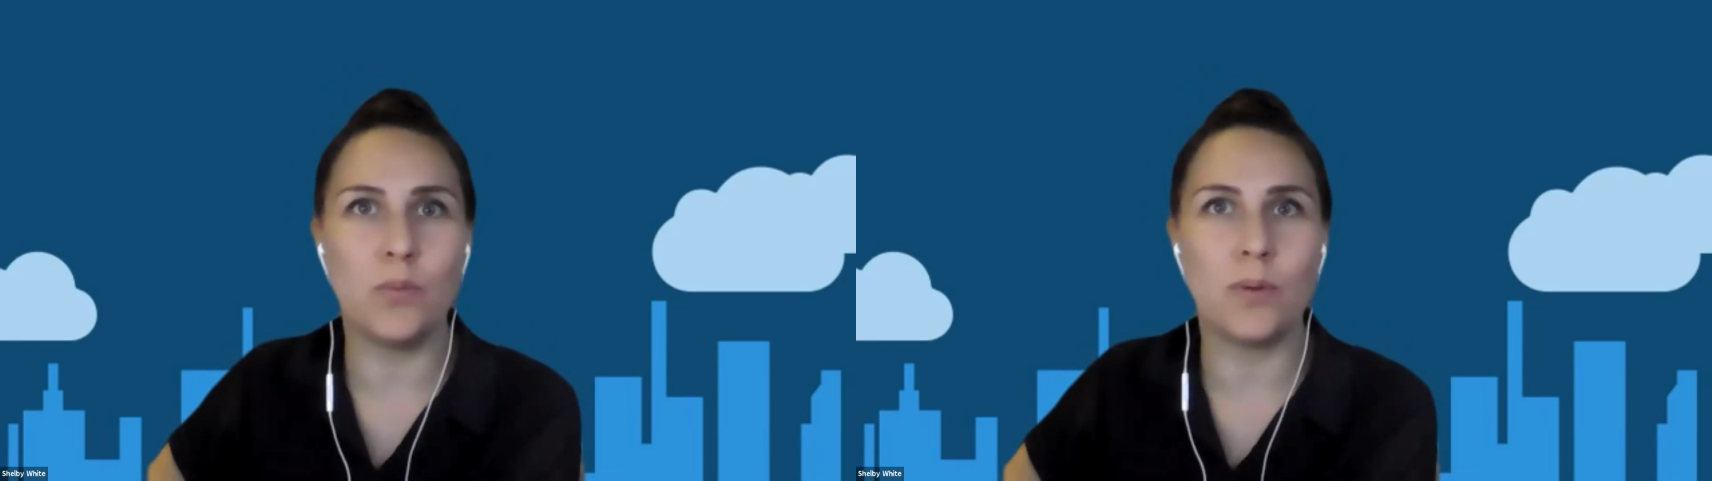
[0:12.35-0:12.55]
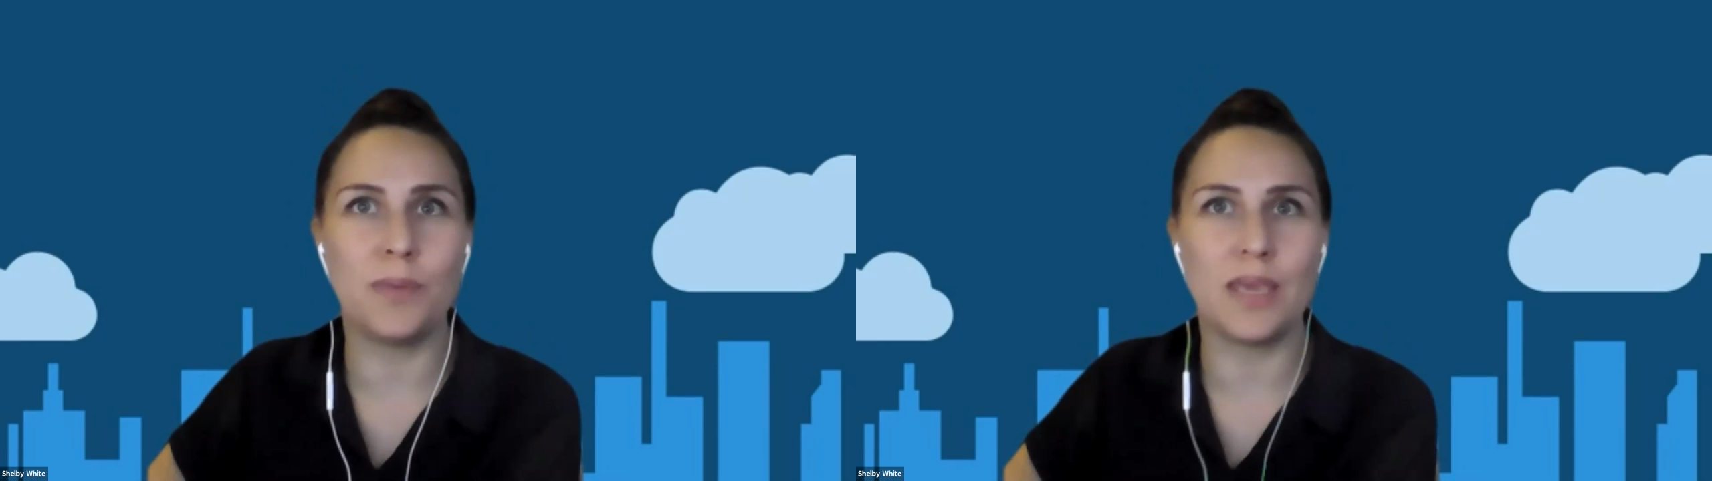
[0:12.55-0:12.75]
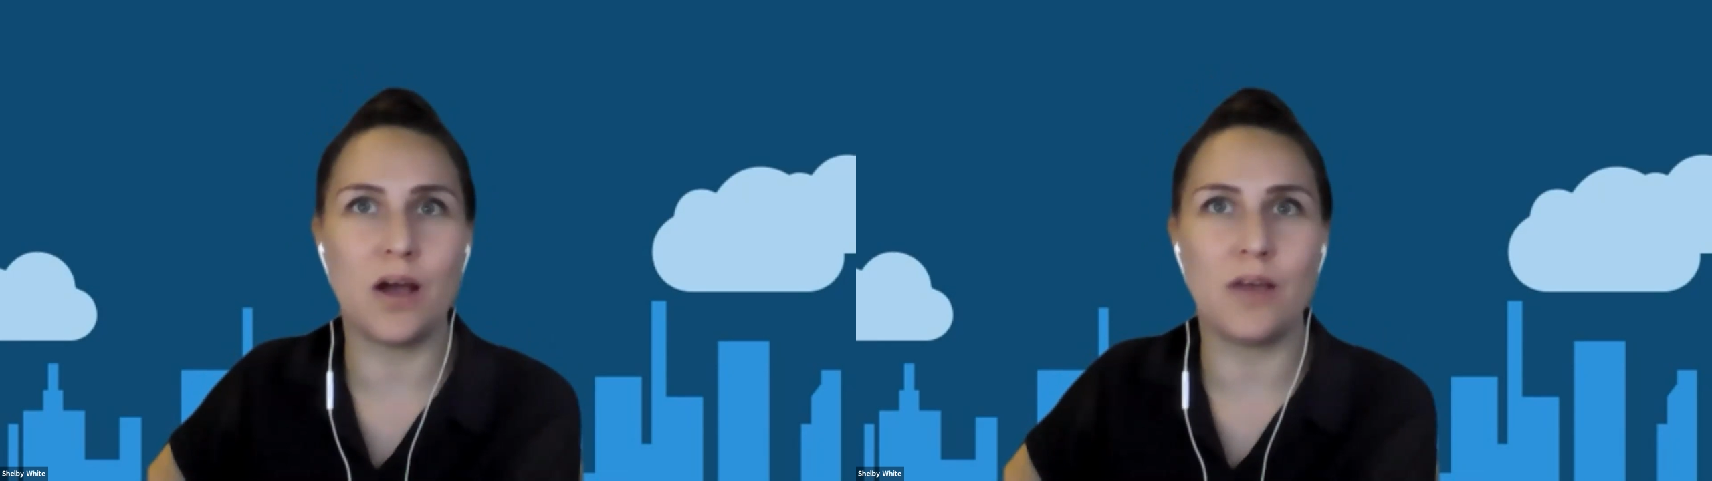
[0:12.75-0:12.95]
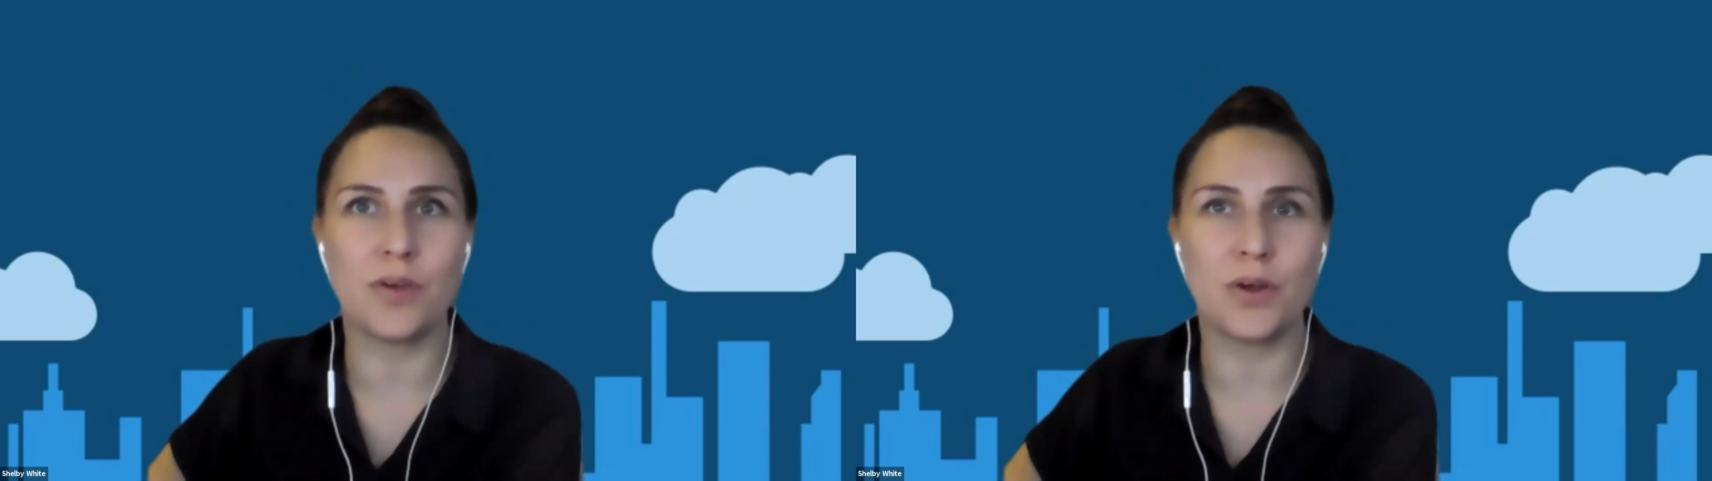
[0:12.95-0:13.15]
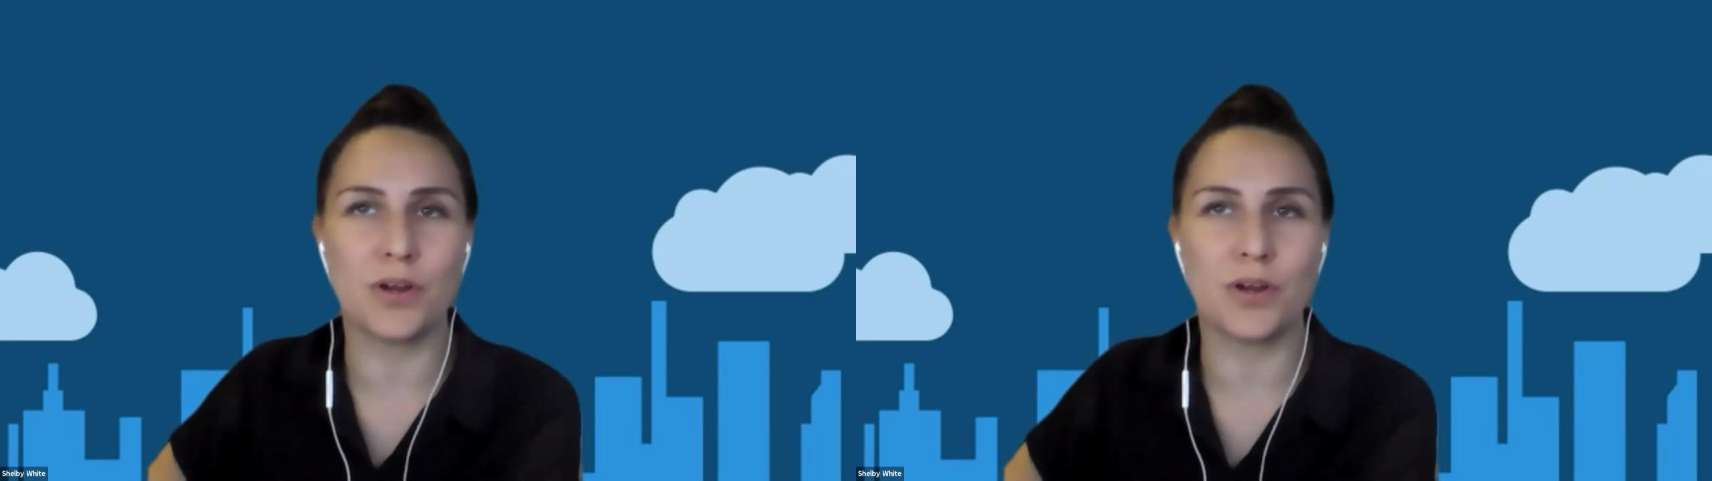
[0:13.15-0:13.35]
will be on
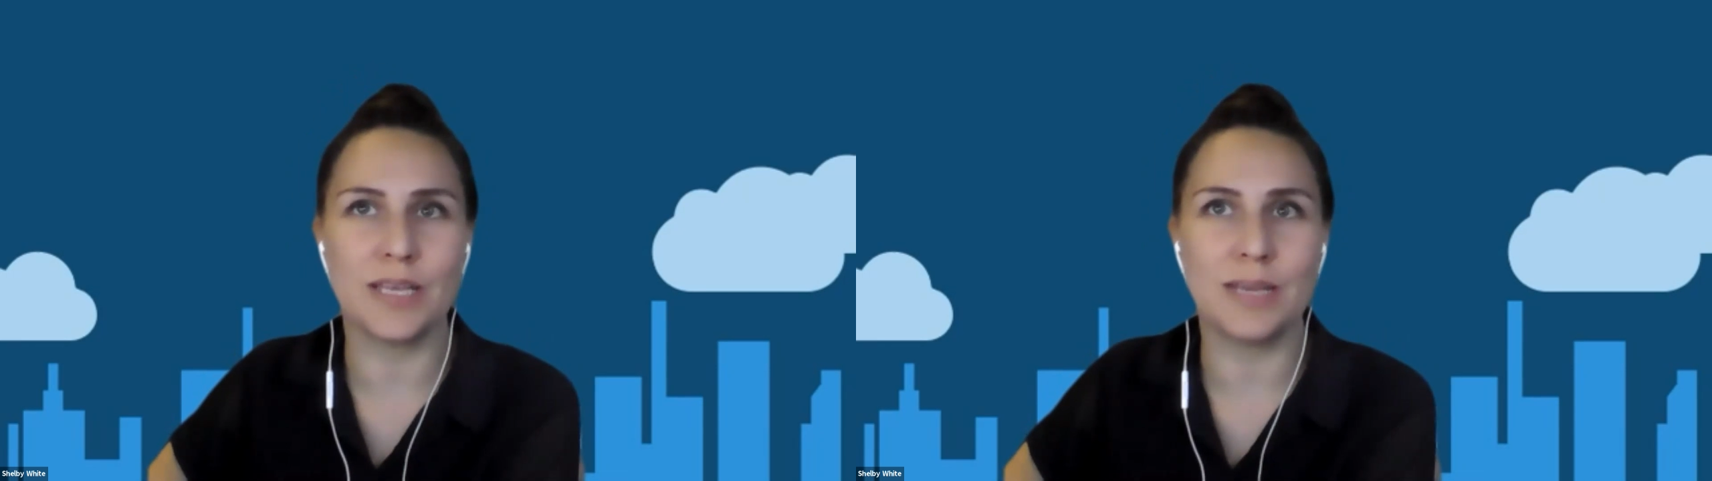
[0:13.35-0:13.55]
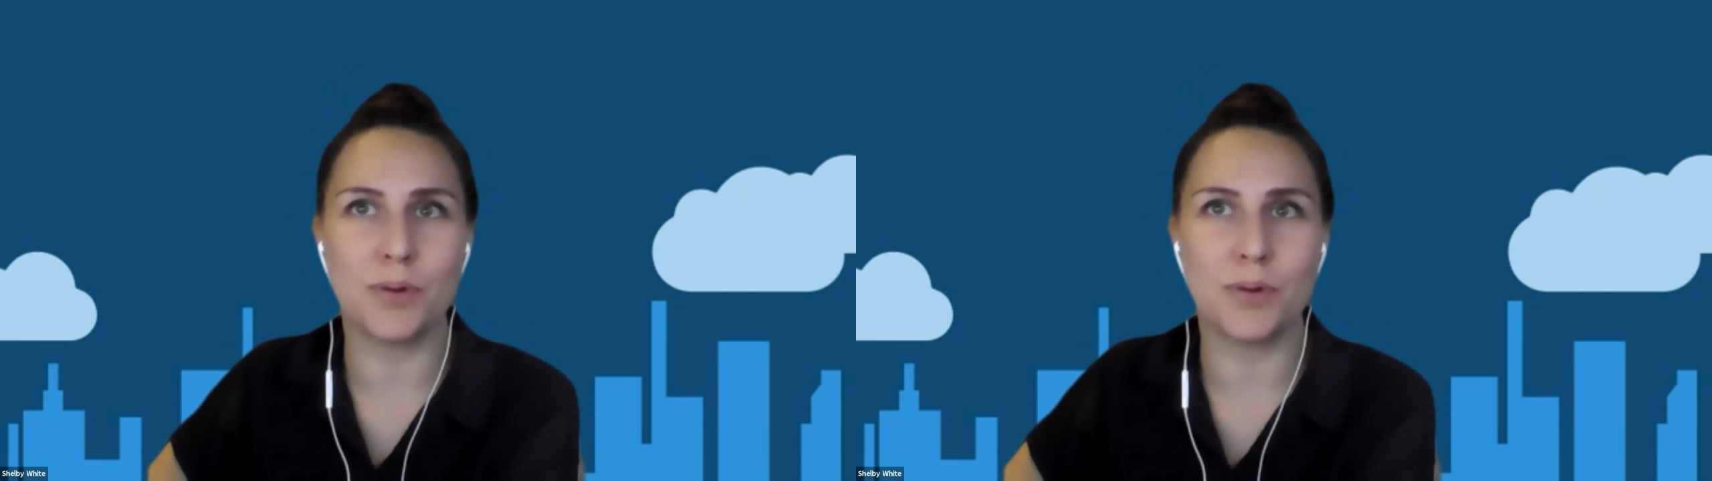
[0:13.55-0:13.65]
the currently